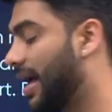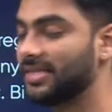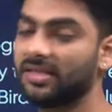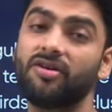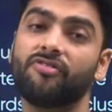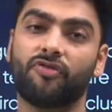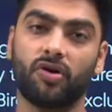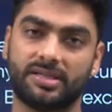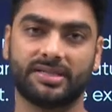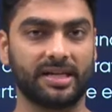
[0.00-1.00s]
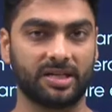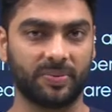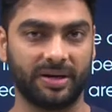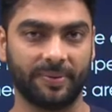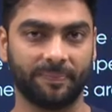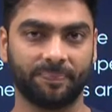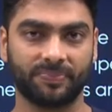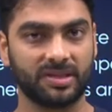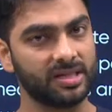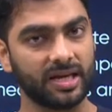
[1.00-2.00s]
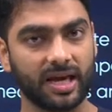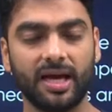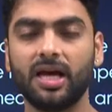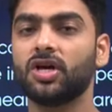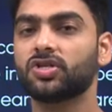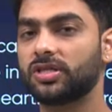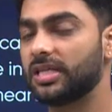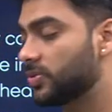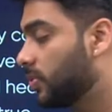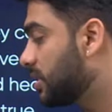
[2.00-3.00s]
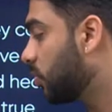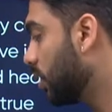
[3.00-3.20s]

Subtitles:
as the false statement. Theek hai? So this was a